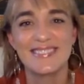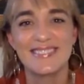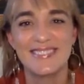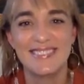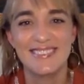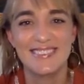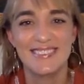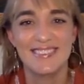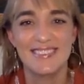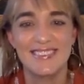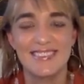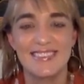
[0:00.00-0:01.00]

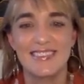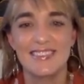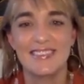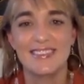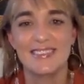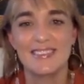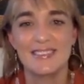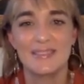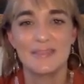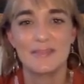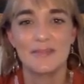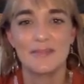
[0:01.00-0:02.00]

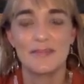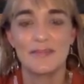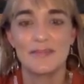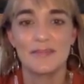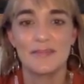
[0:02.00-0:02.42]
(silent)